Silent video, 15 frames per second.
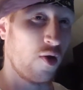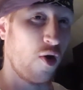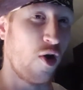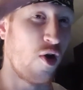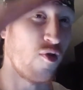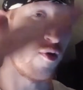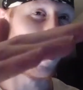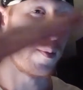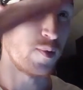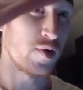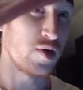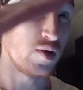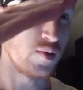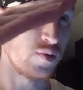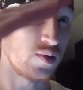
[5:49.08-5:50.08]

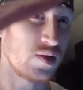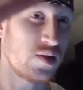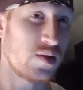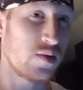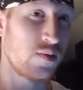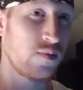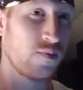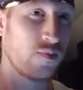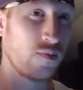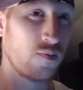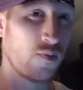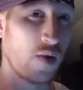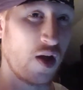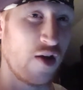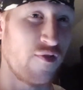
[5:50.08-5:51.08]
overproduced
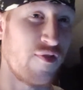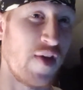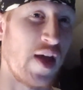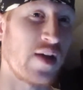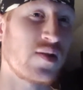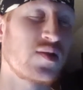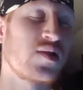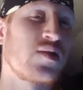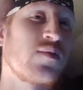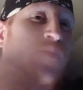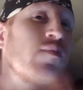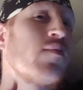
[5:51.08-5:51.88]
effects.